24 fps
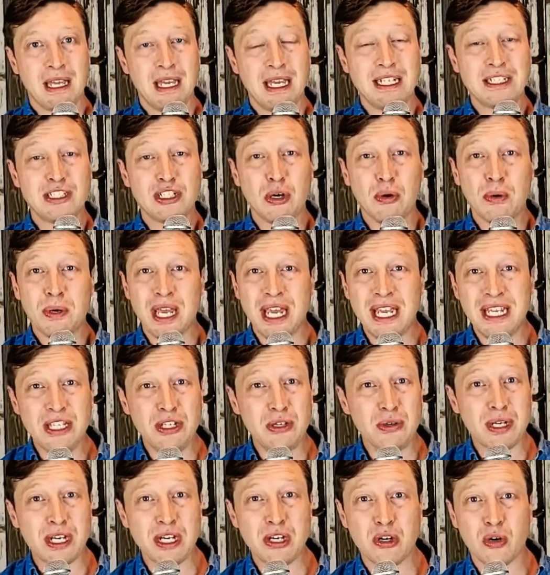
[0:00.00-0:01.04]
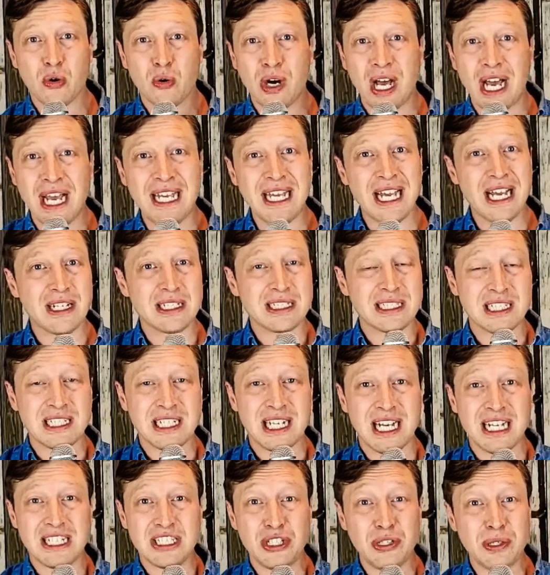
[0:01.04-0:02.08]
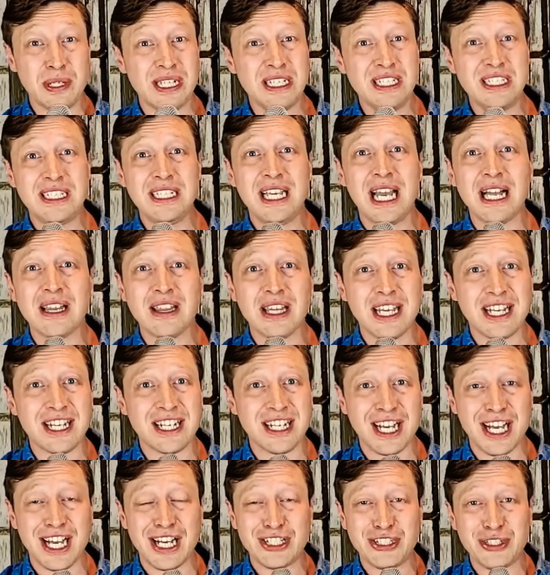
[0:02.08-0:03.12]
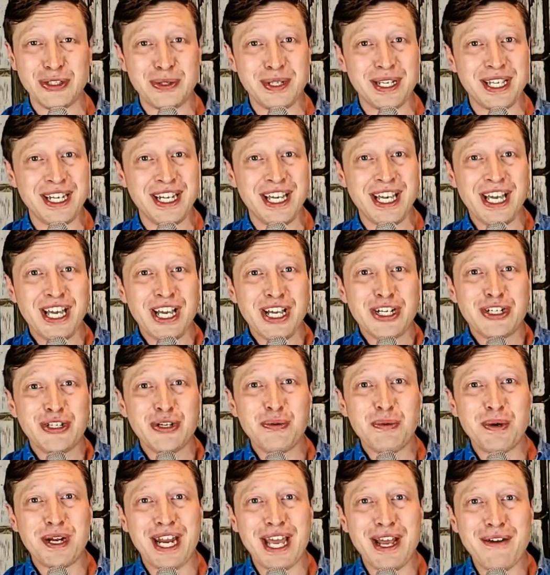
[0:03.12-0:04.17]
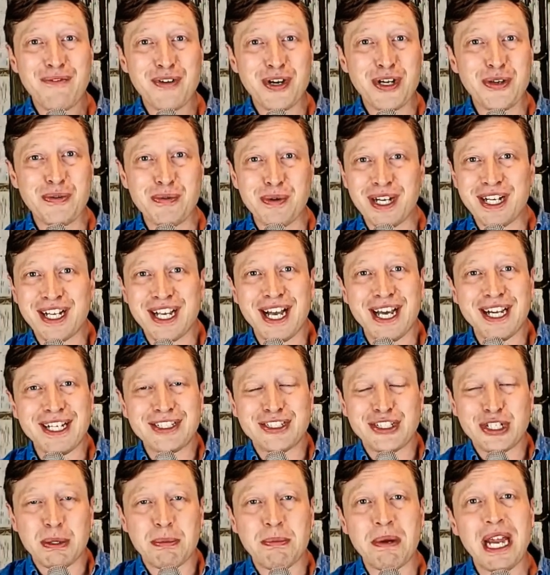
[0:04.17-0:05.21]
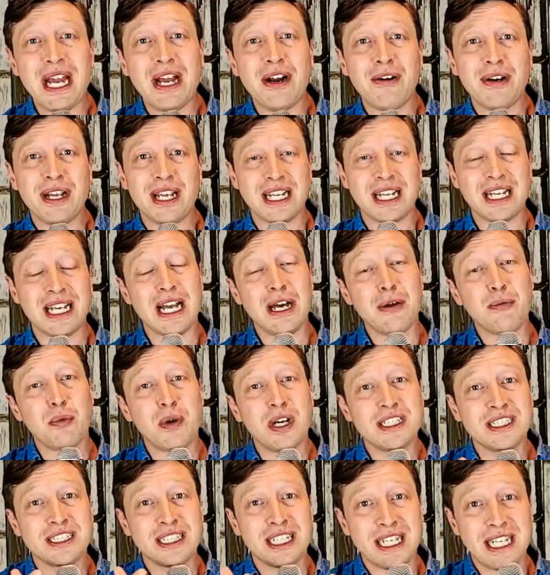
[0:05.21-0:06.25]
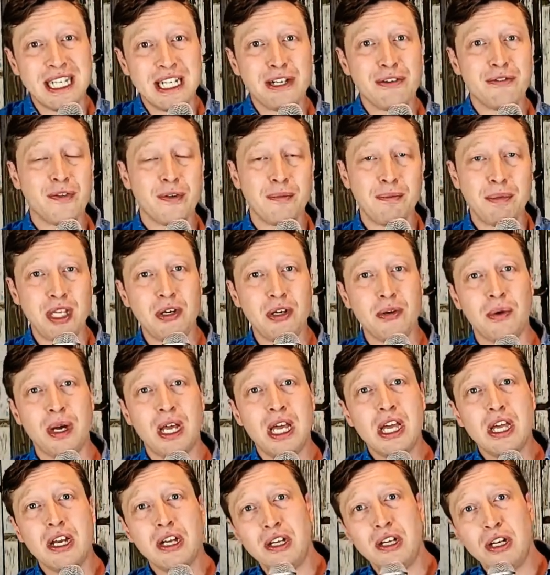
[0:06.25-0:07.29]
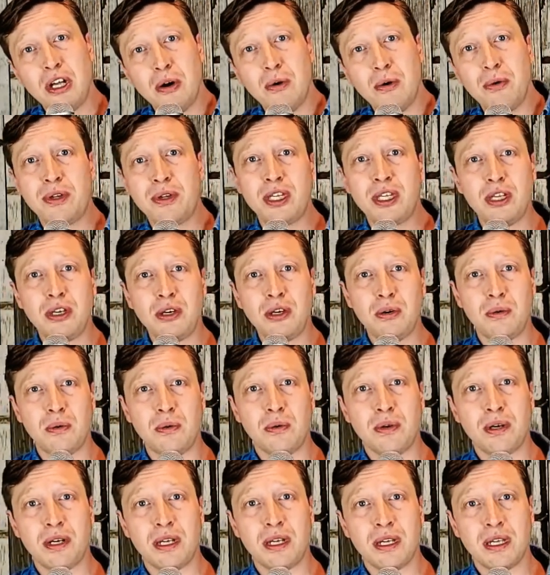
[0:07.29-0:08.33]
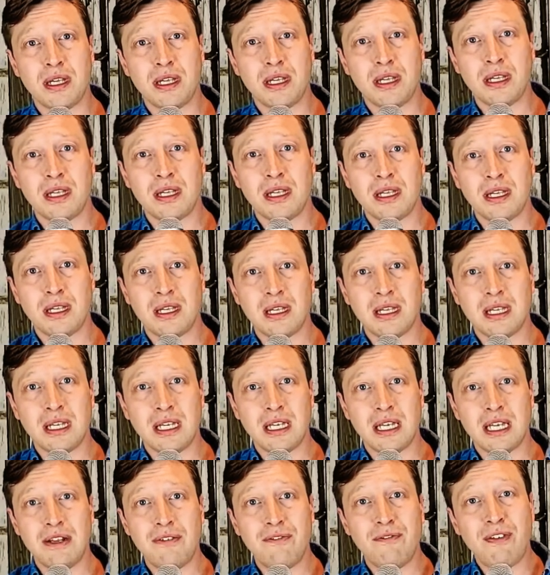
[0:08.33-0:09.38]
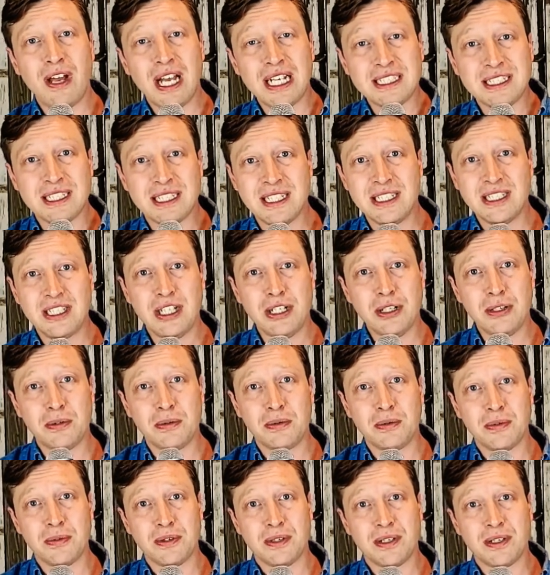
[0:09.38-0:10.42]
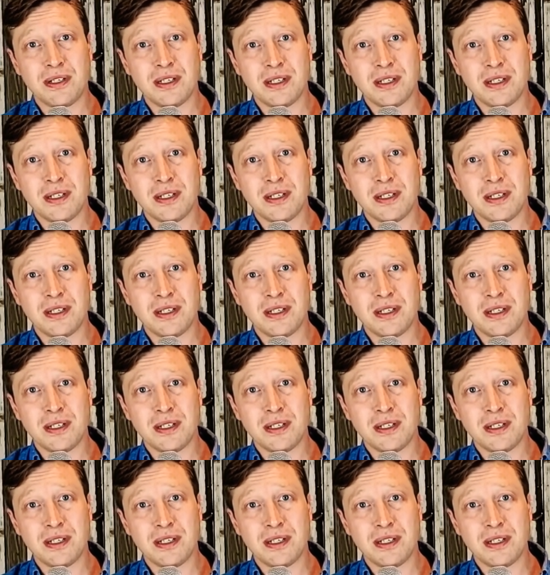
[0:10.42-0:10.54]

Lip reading: It's okay. You can cry out to God. You can yell at God. You can do whatever you want. God is your parent. God wants to hear from you. Know you. Invest in you.